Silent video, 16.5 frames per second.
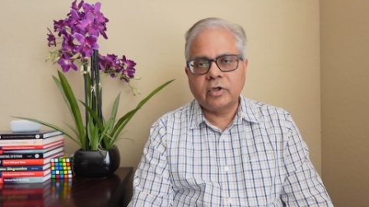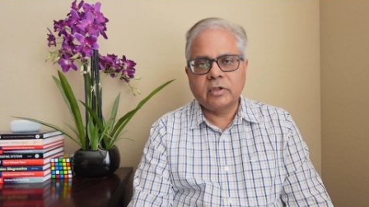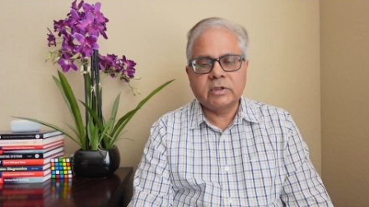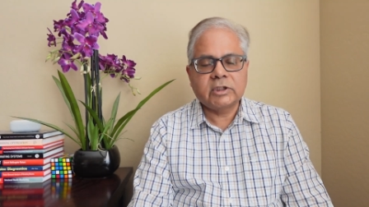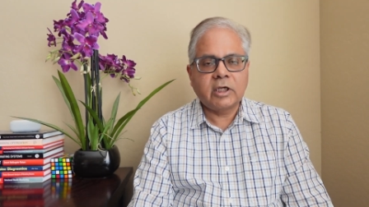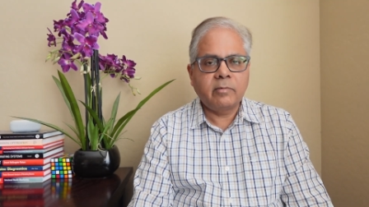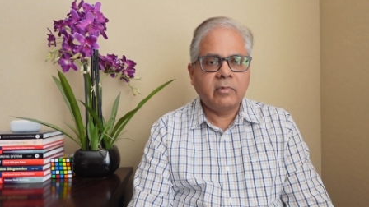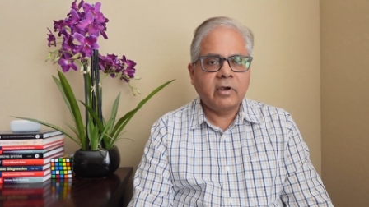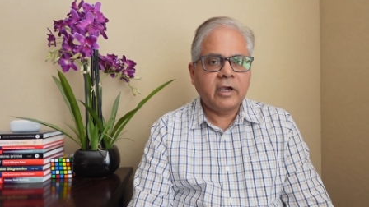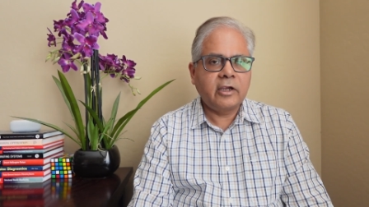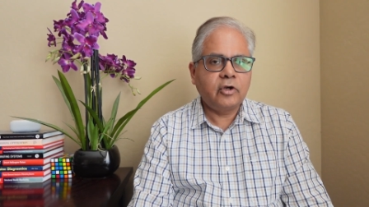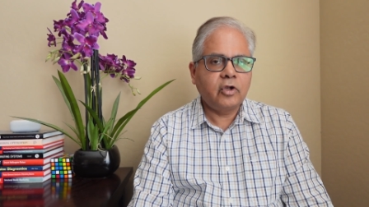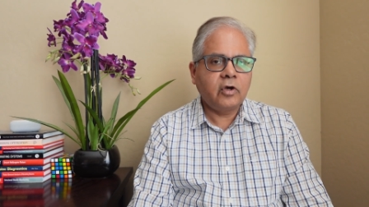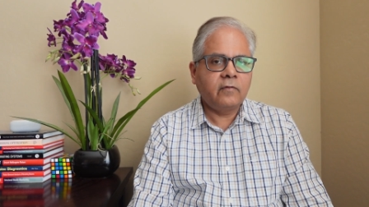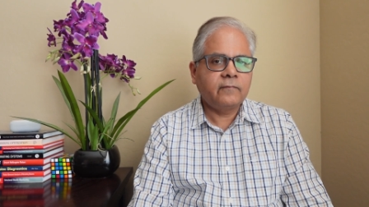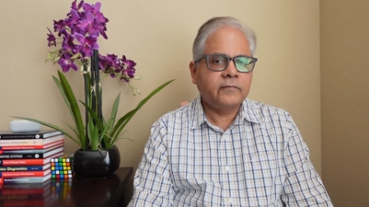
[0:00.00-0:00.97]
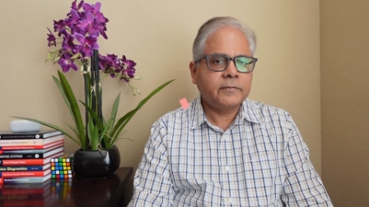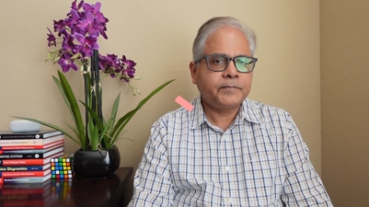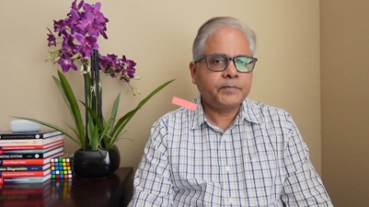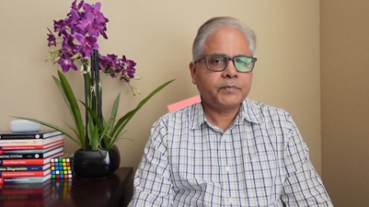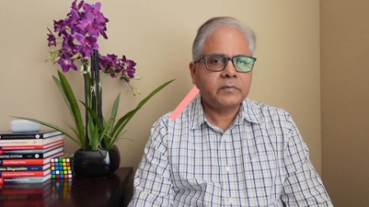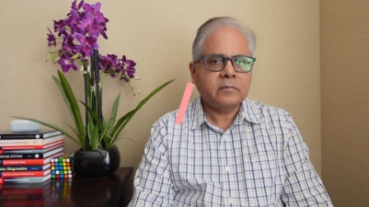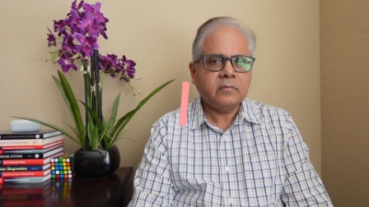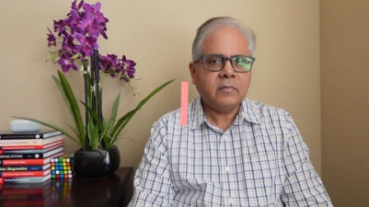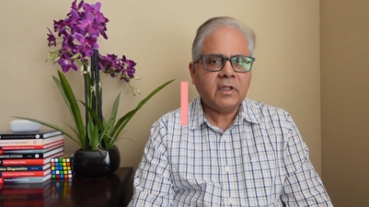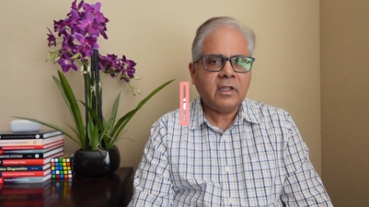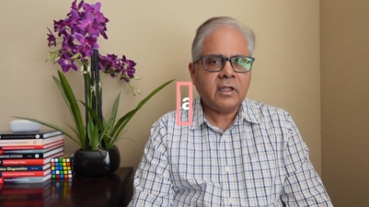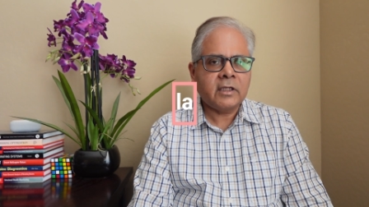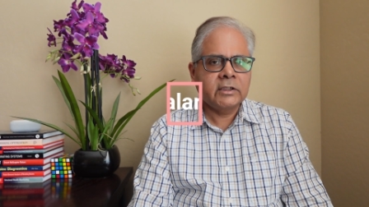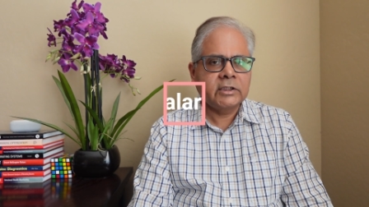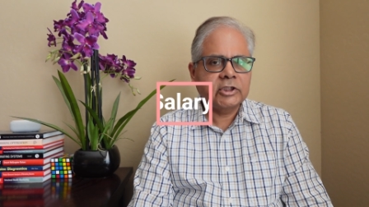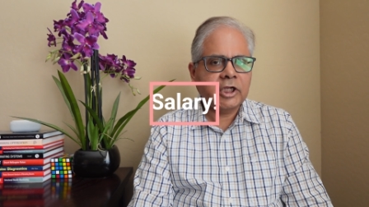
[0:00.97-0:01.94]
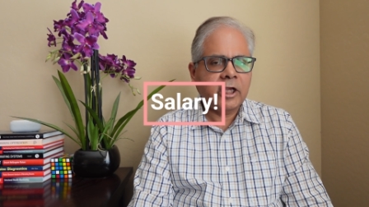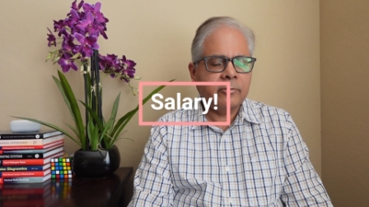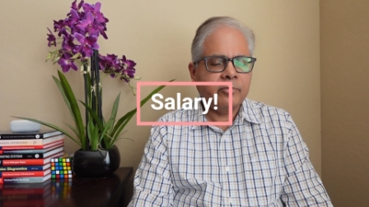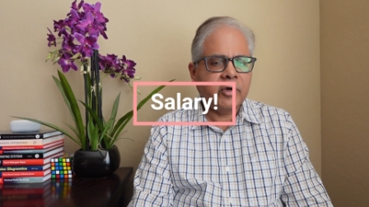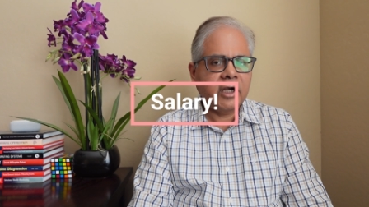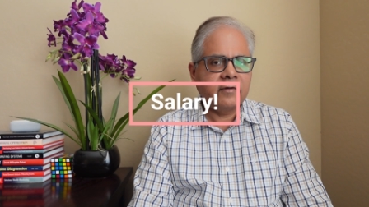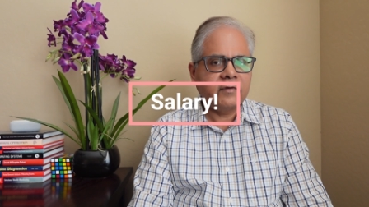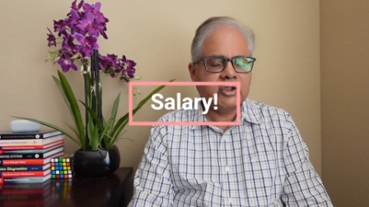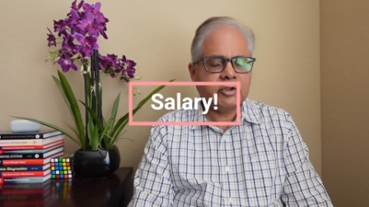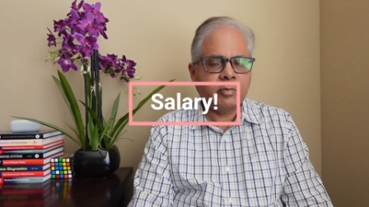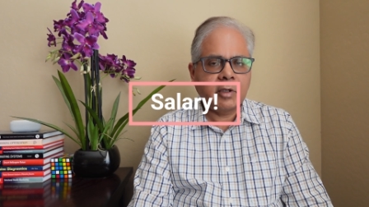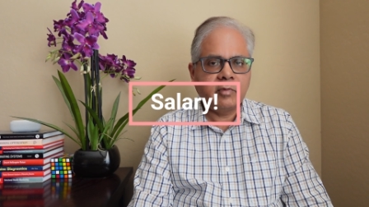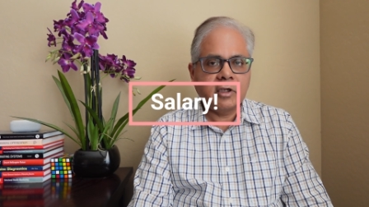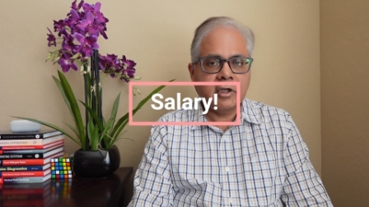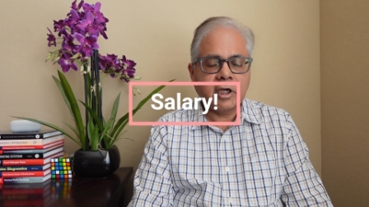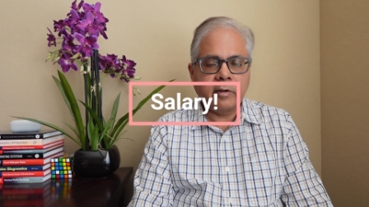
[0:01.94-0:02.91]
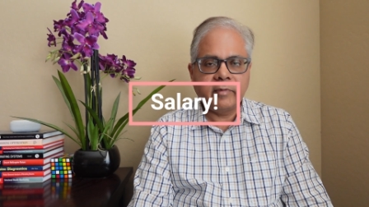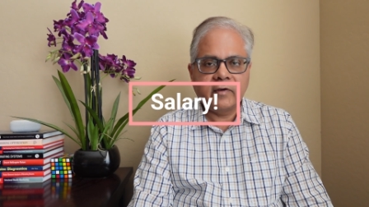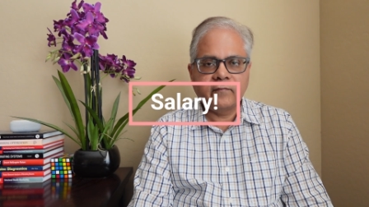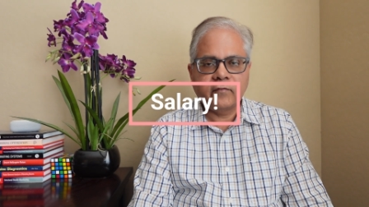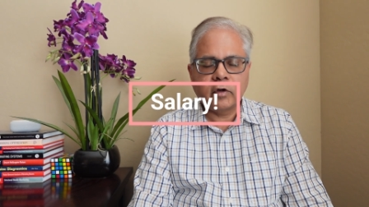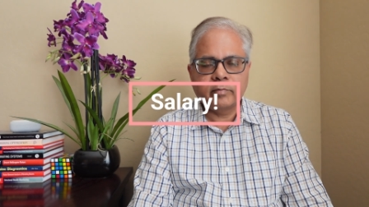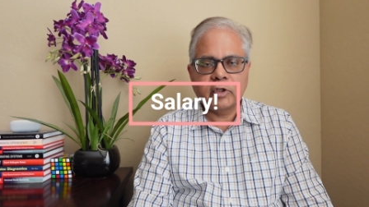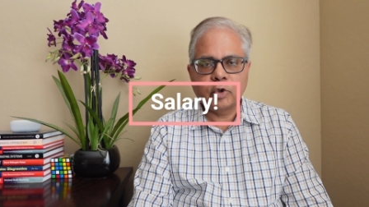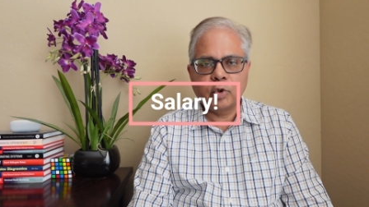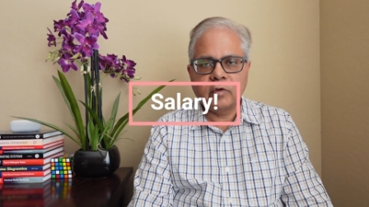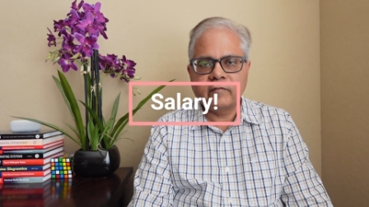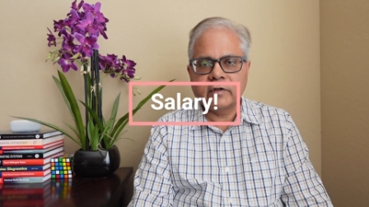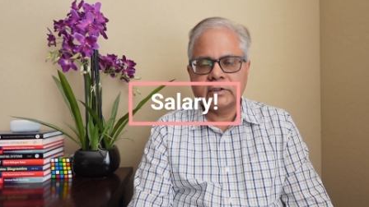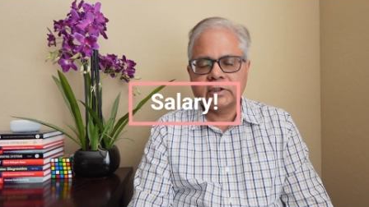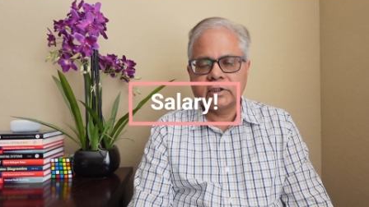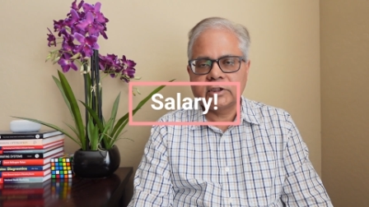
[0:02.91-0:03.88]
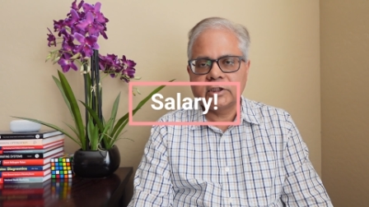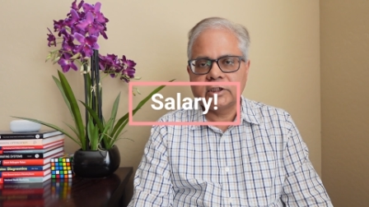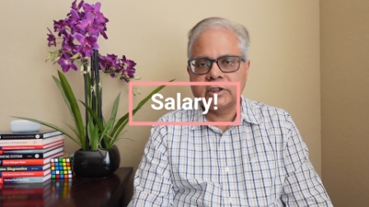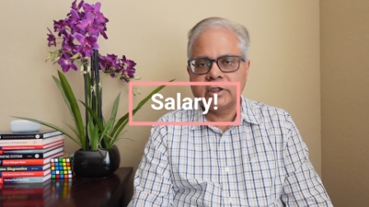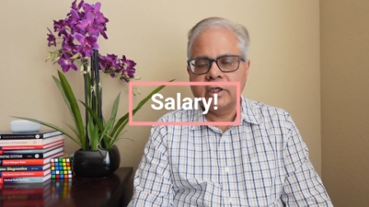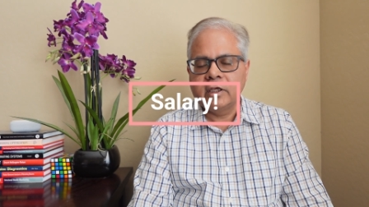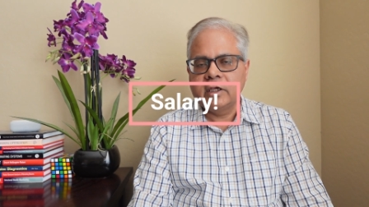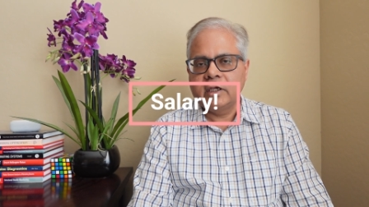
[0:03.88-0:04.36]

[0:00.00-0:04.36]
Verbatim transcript: on some kind of stipend which may be coming from the university.